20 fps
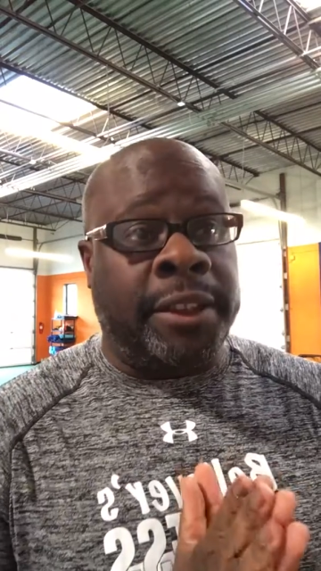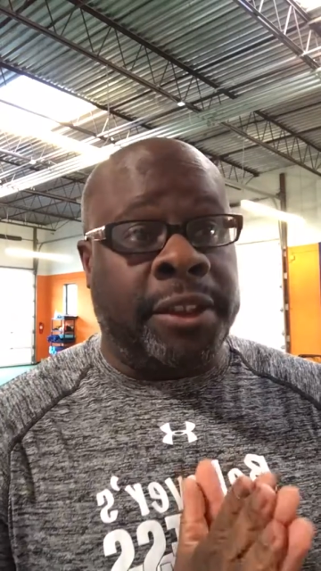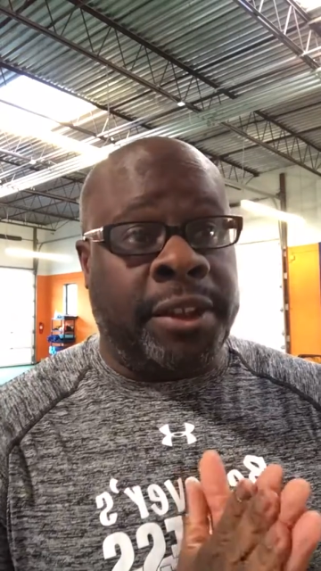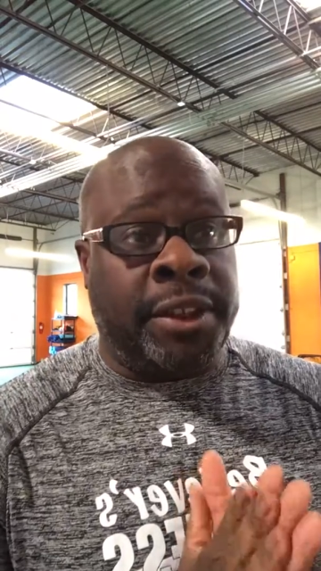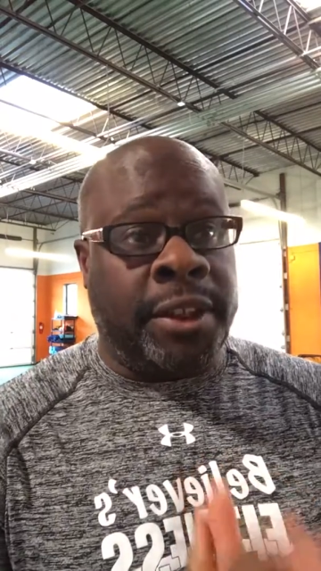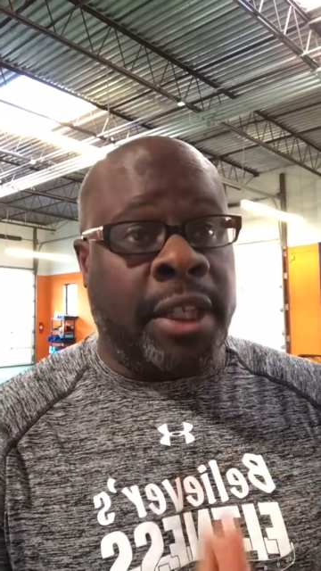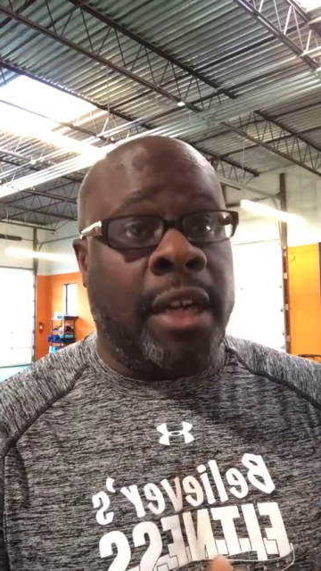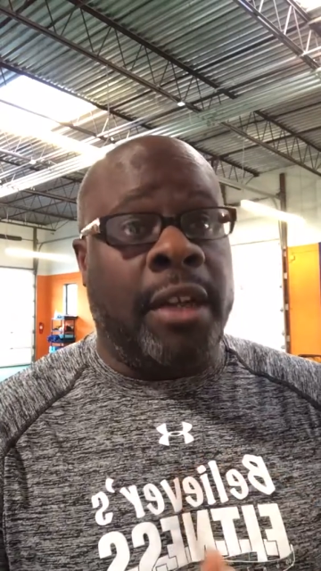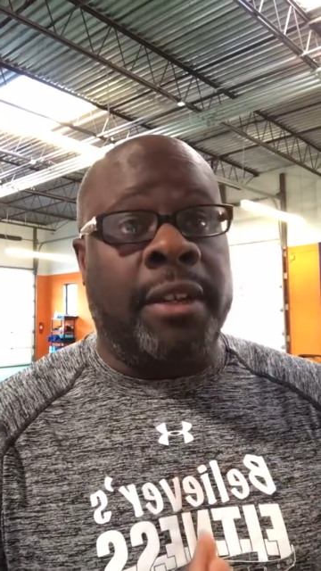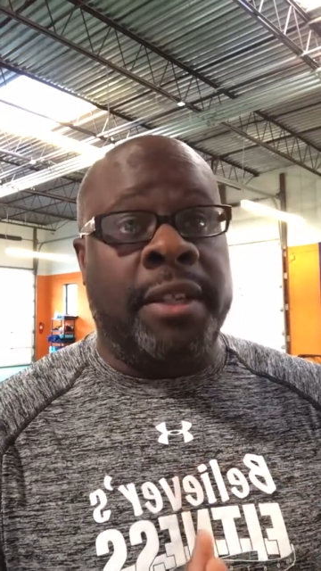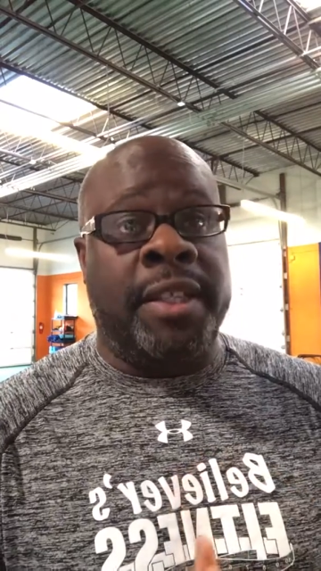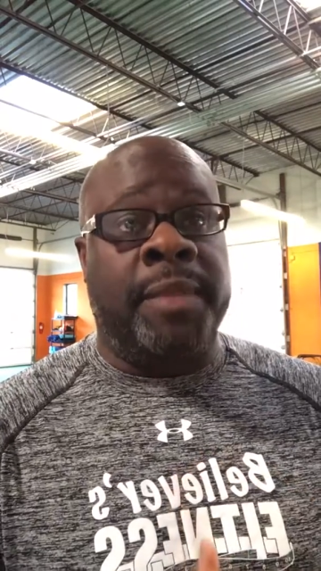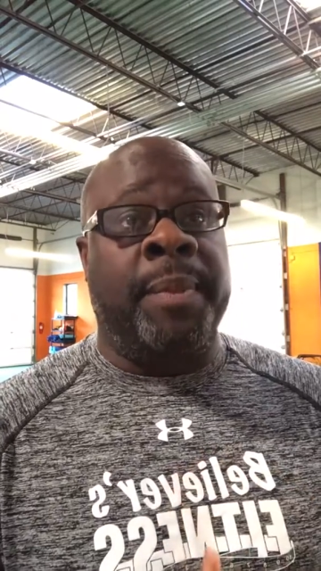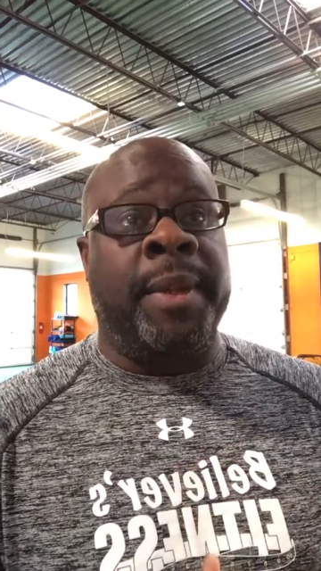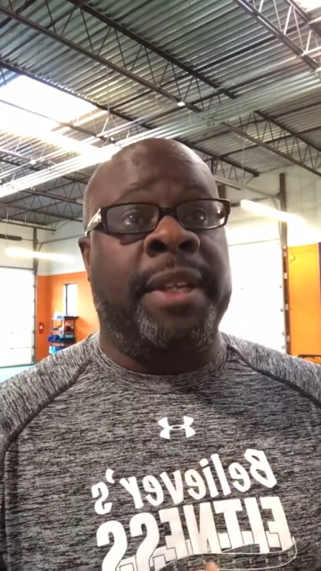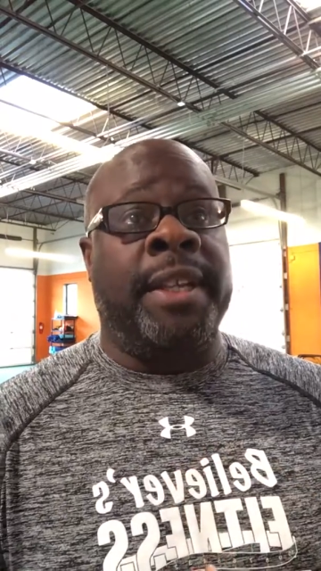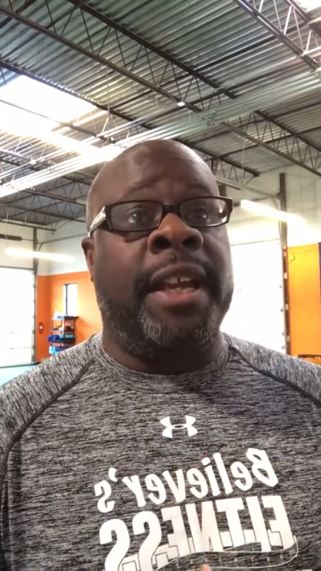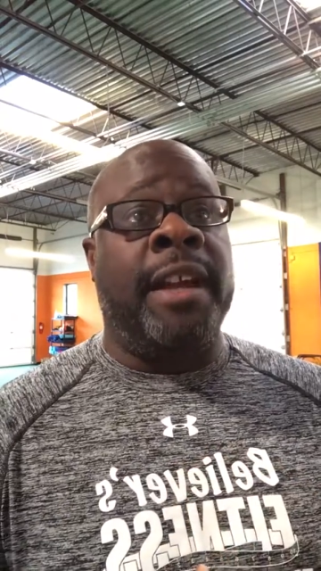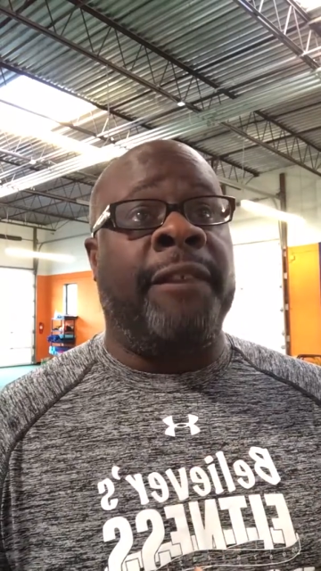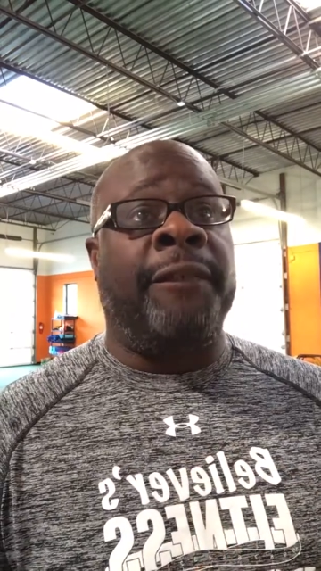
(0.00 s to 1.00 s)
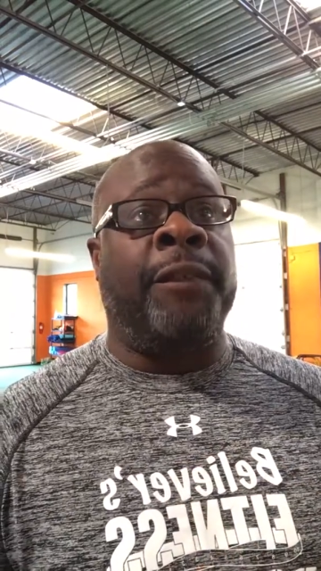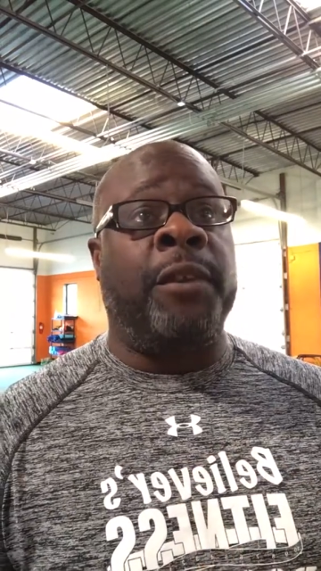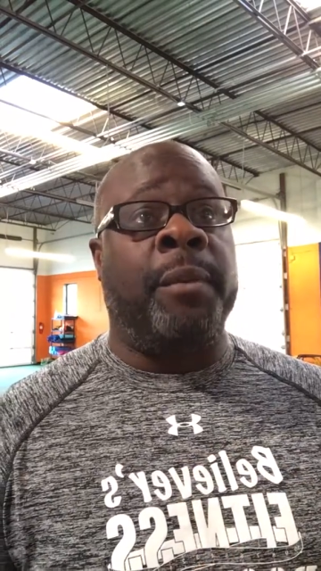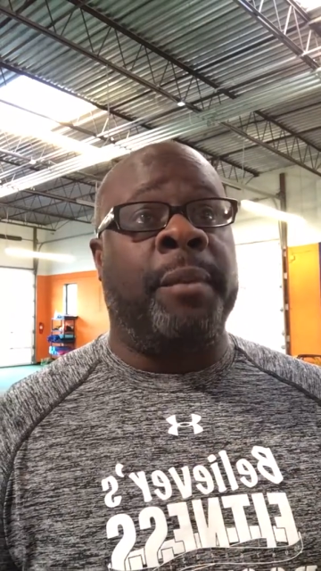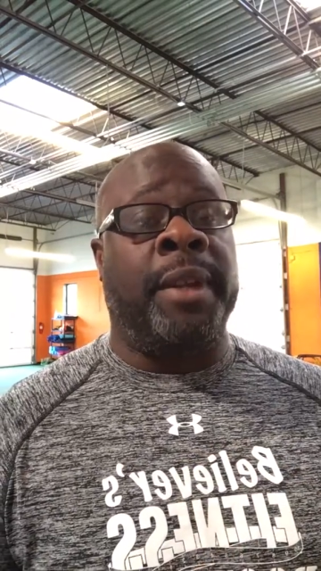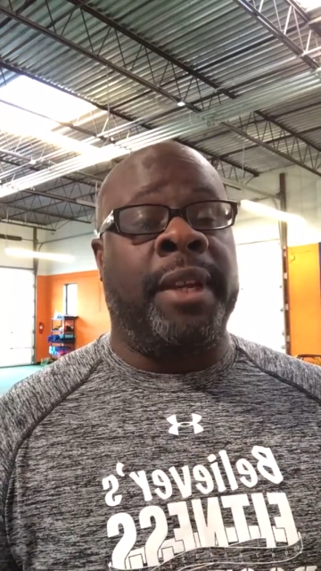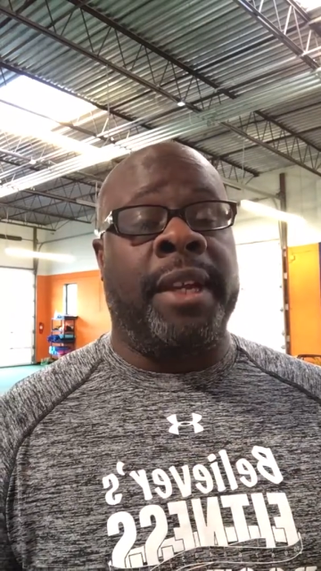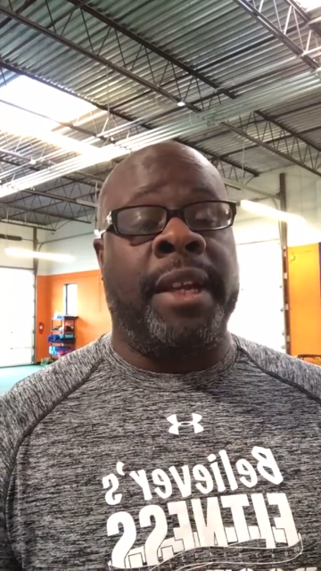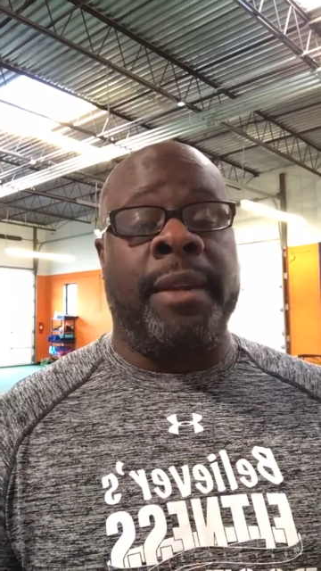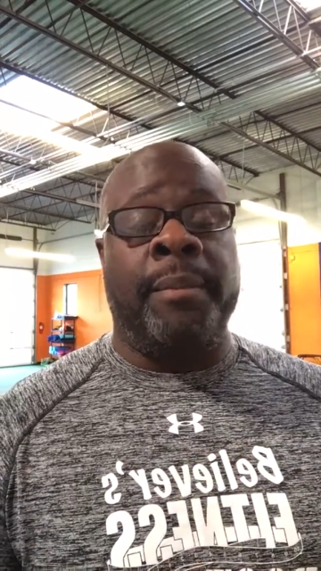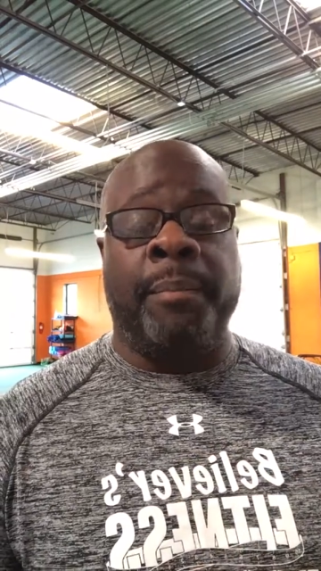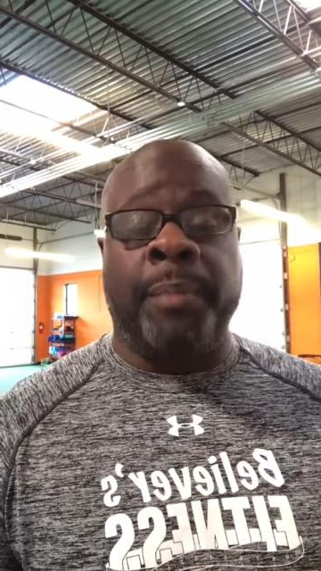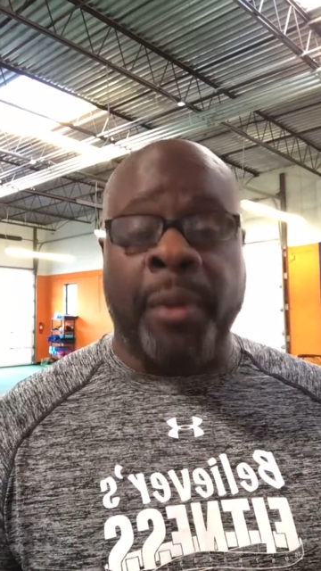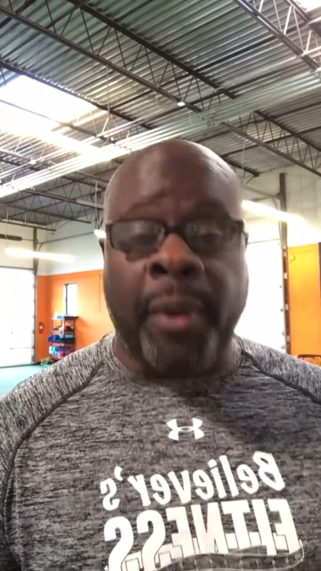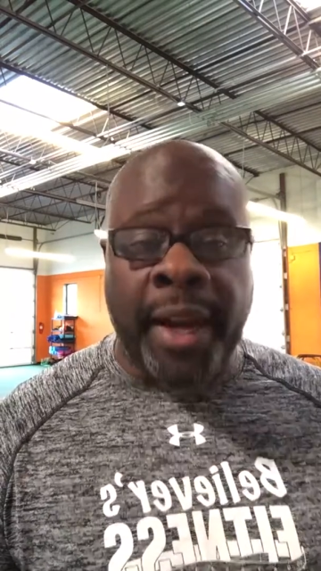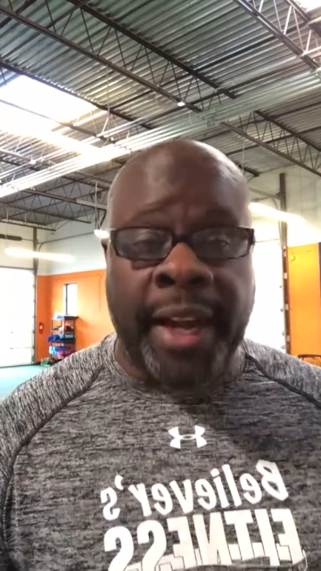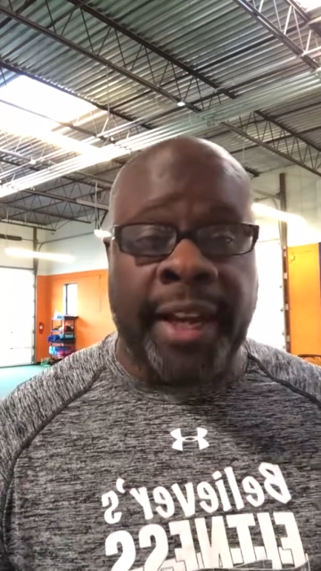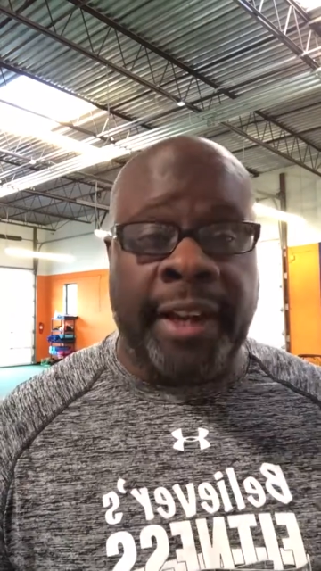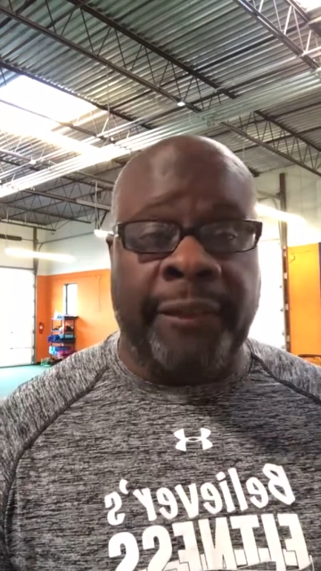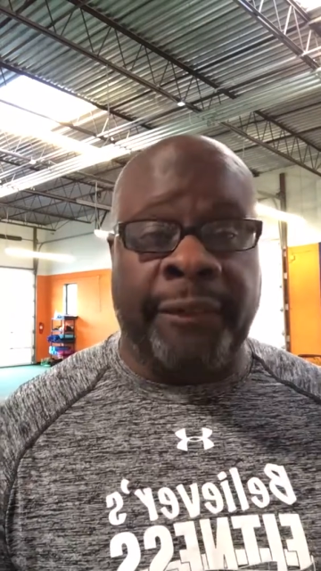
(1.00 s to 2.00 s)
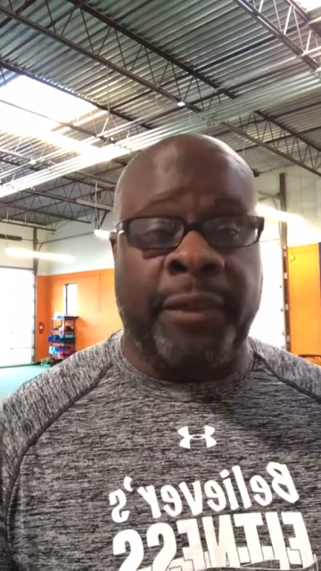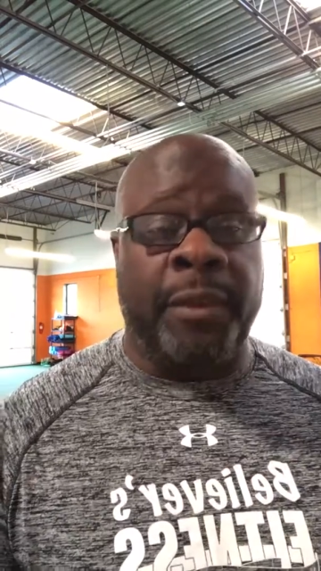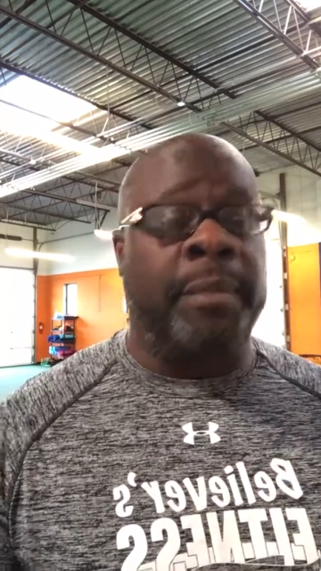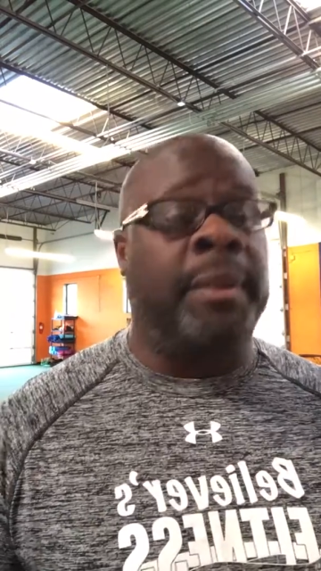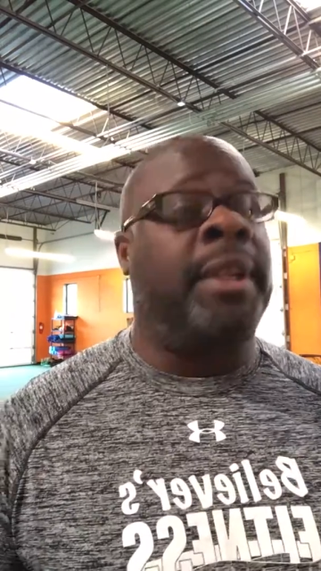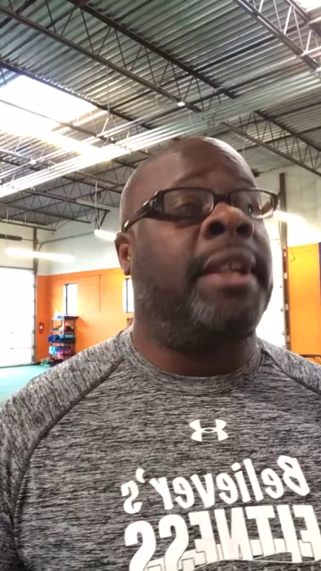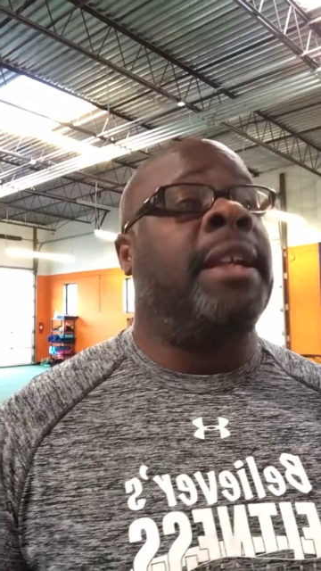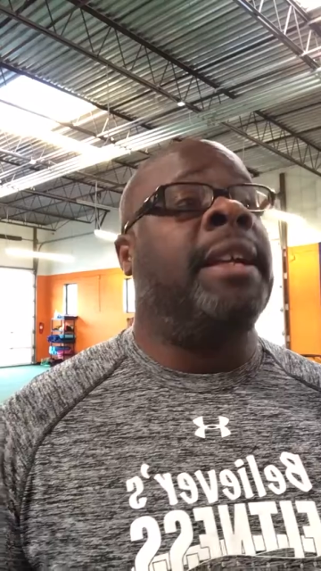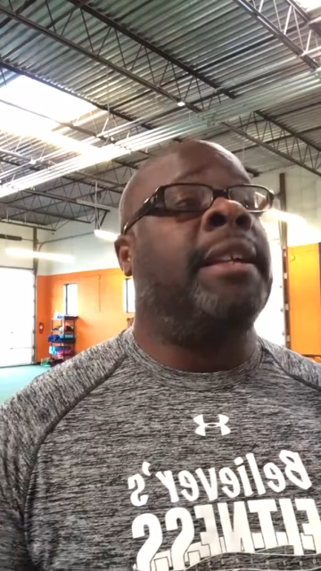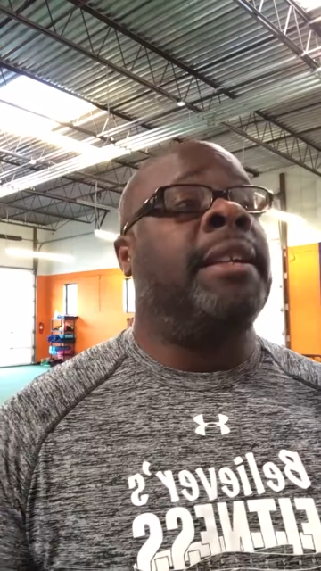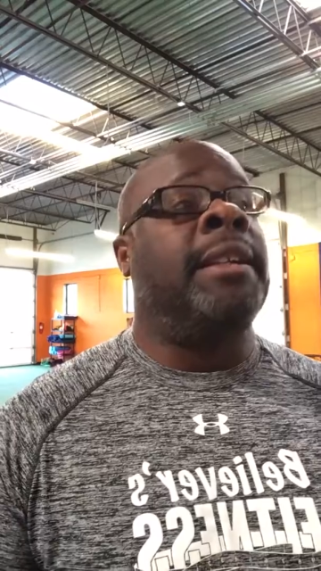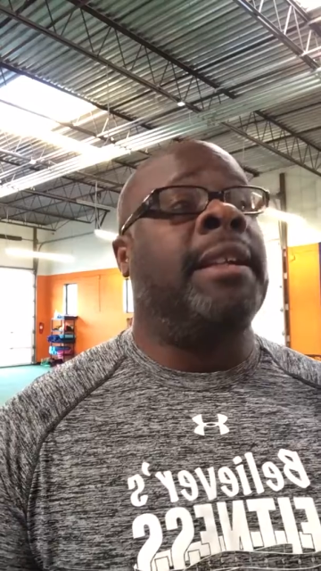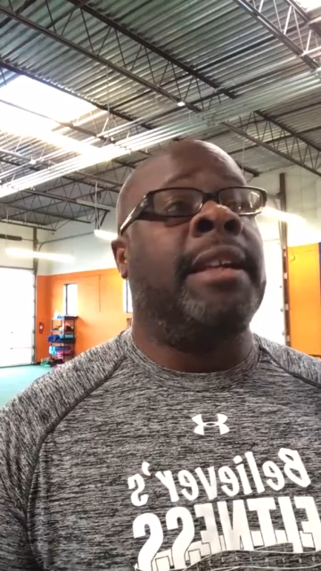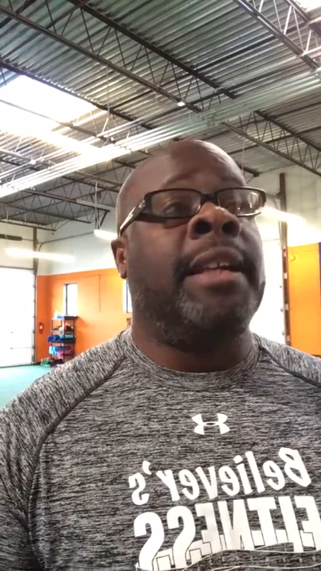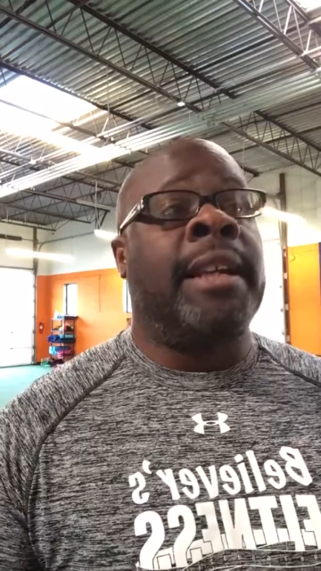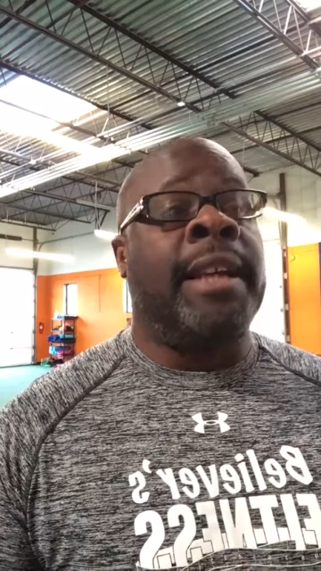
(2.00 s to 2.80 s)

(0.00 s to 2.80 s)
Cheryl has been there for me and prayed for me and